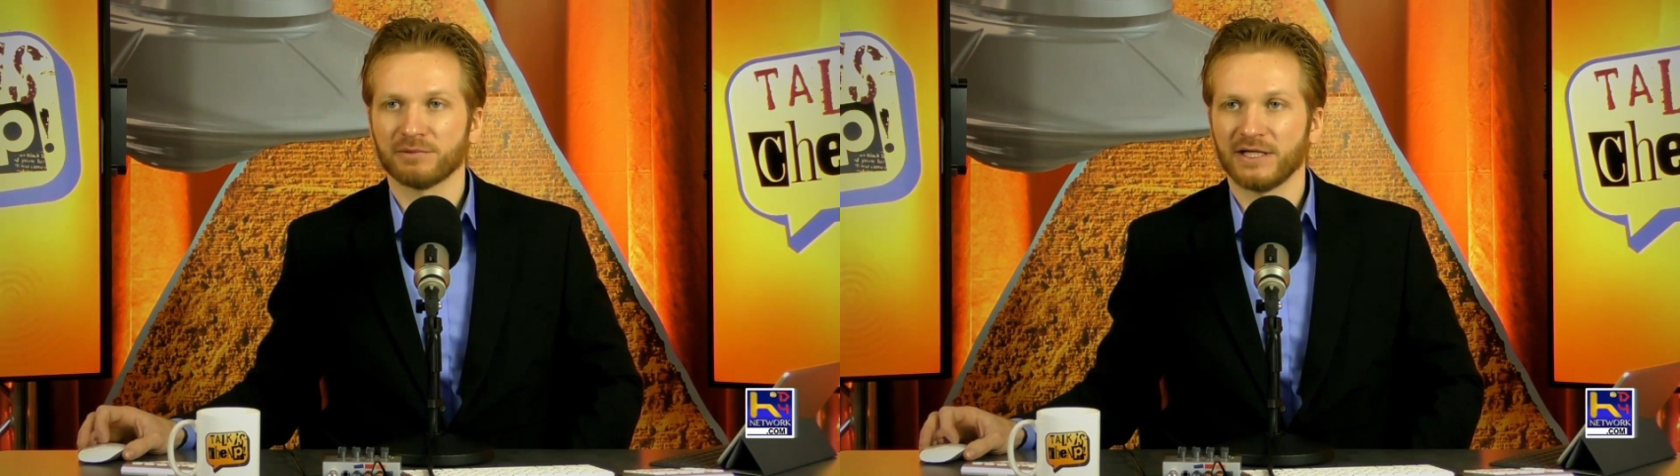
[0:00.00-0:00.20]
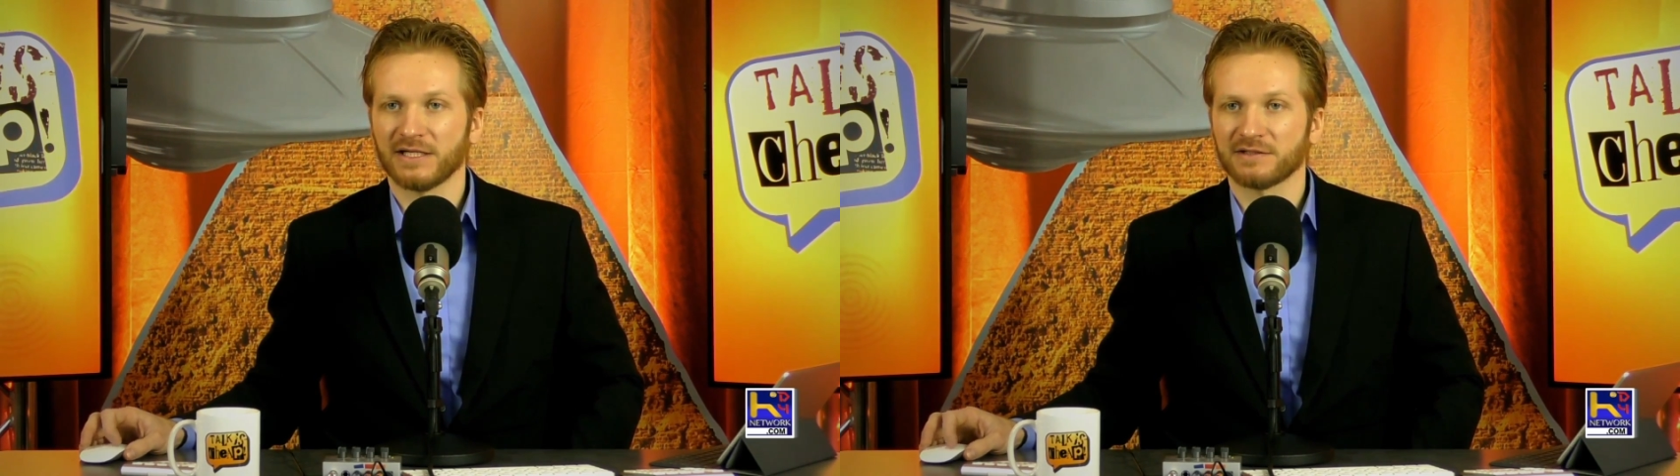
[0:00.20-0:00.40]

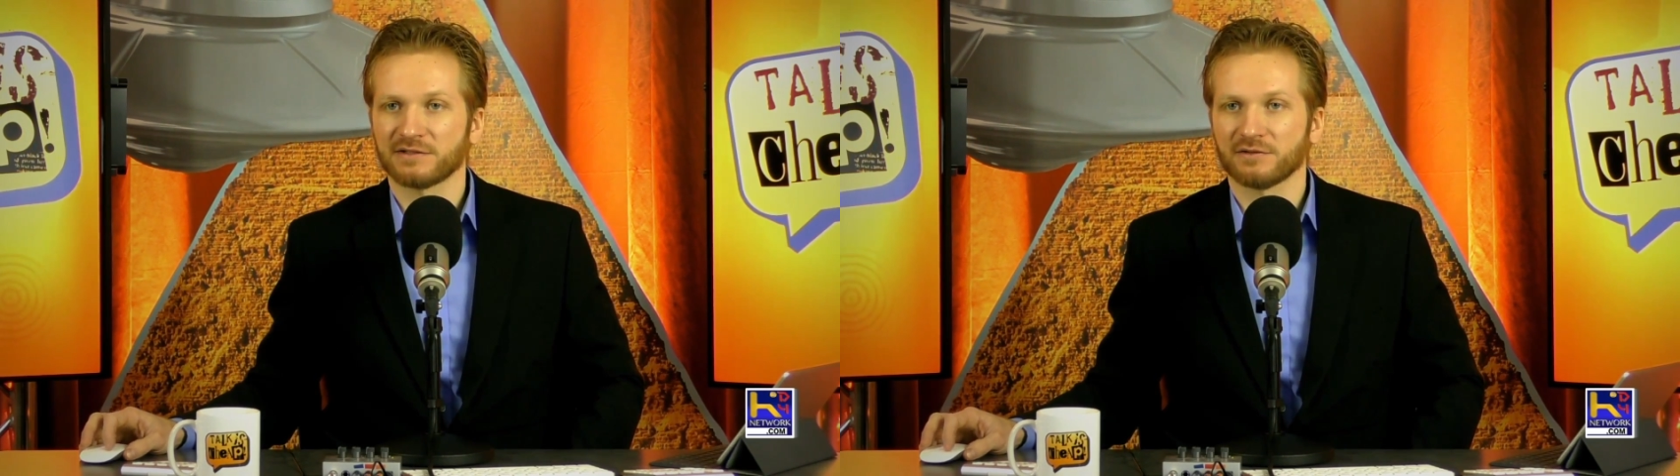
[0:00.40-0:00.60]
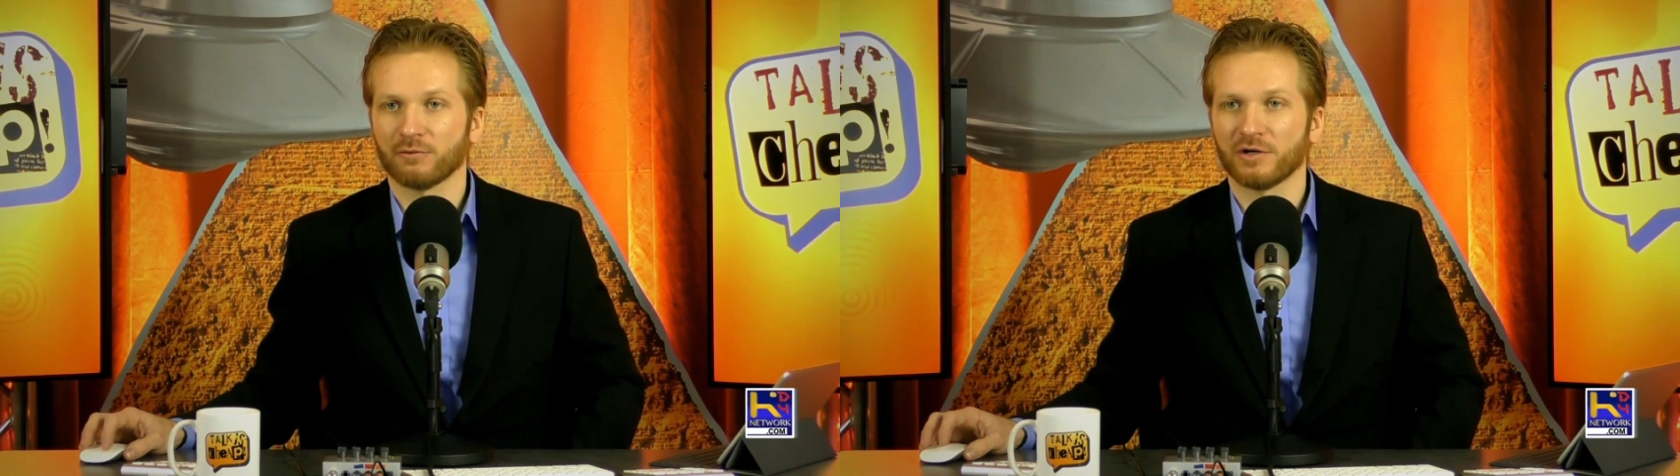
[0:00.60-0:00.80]

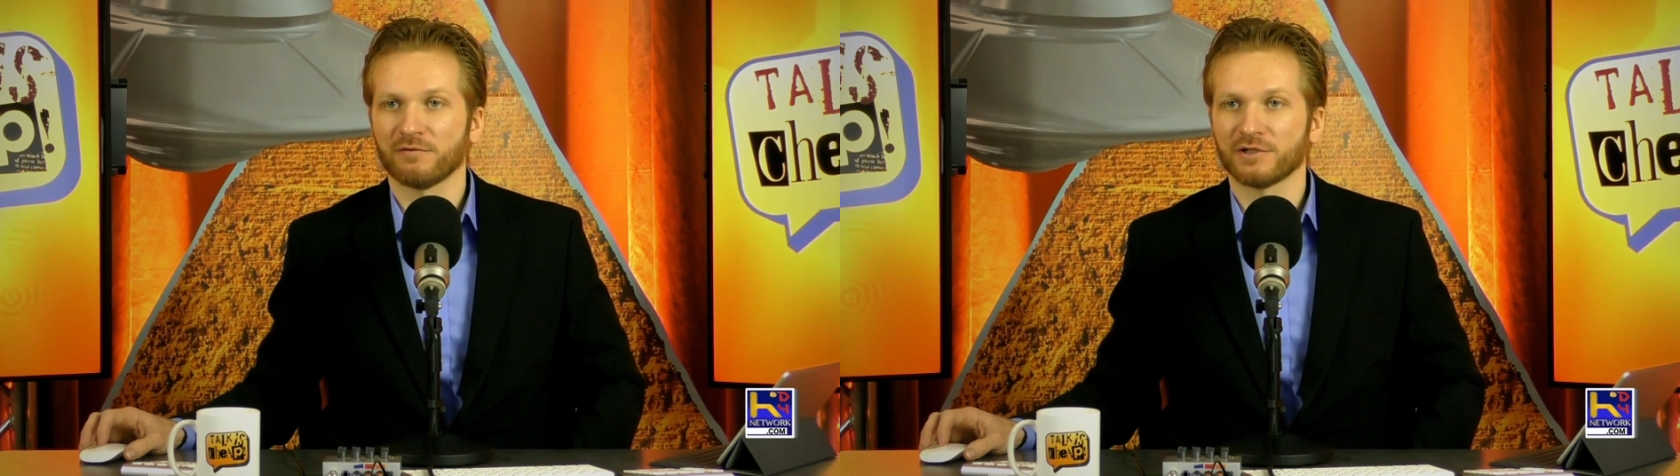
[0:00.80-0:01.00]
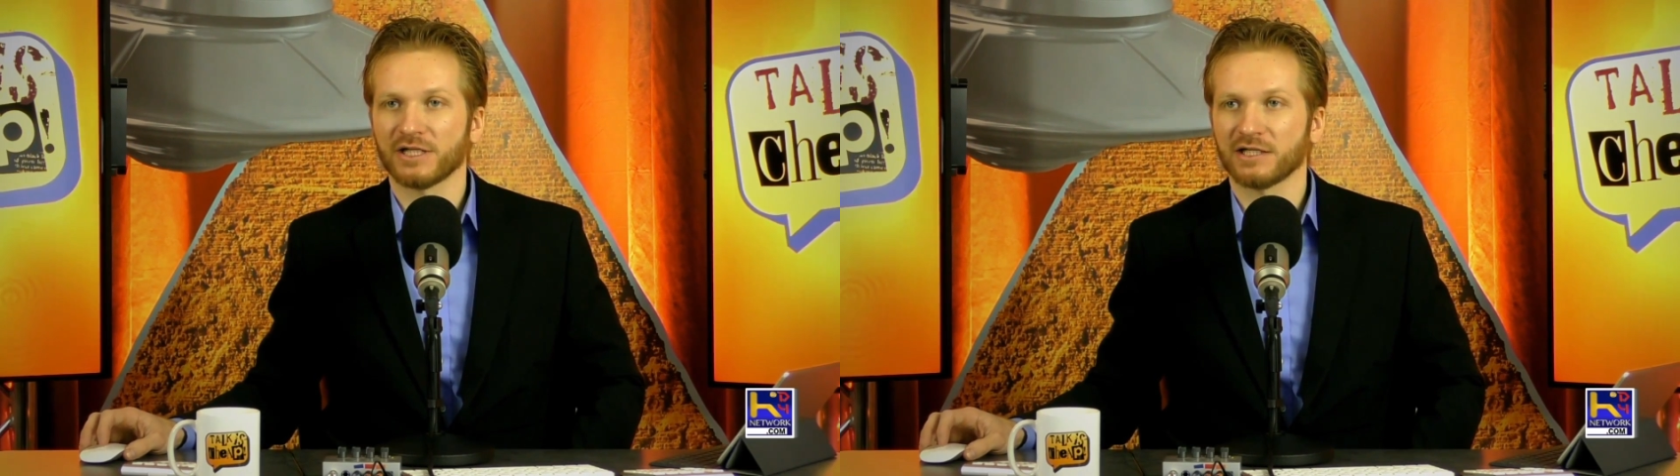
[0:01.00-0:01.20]
plants or
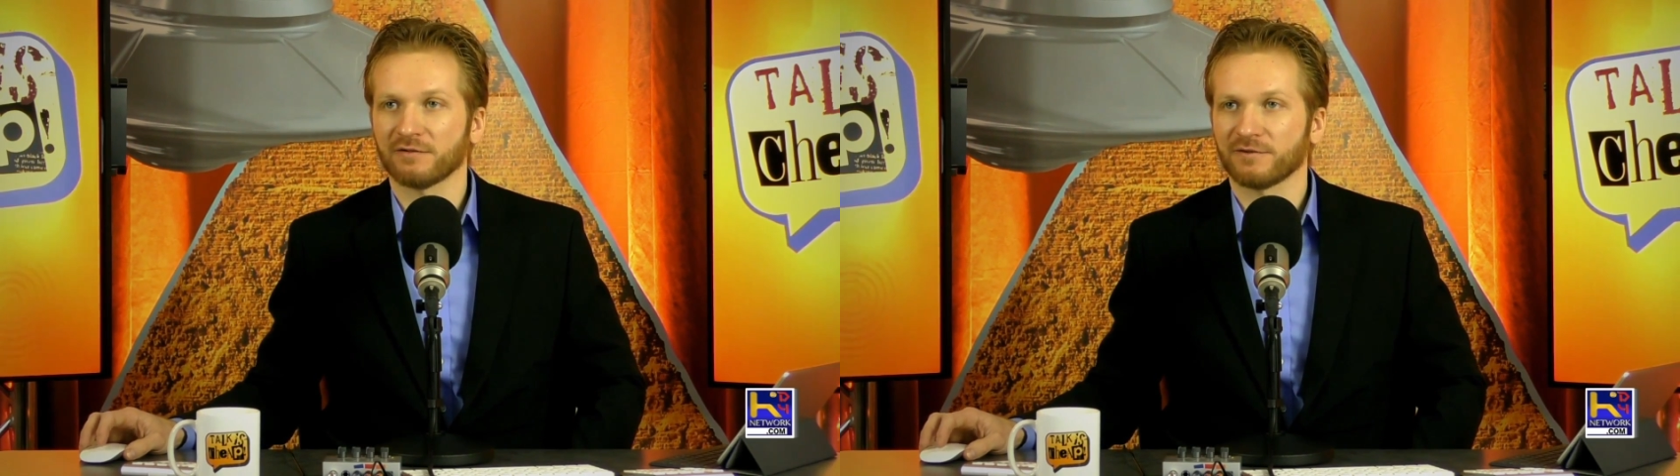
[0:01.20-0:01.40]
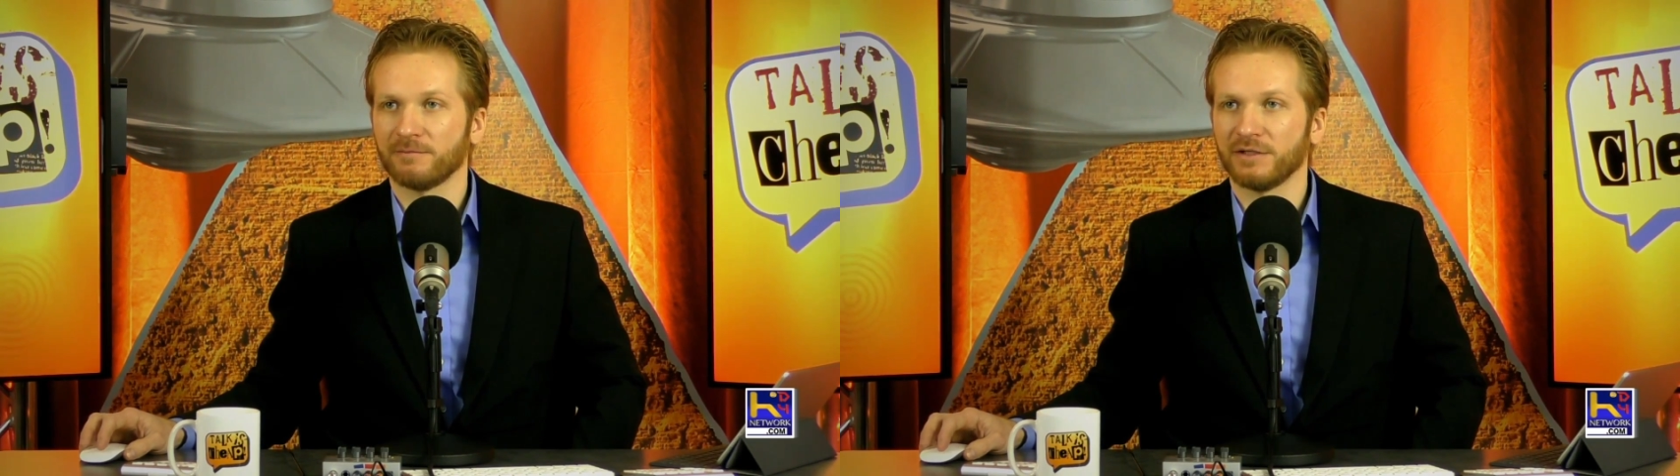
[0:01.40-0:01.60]
wherever you're getting it from,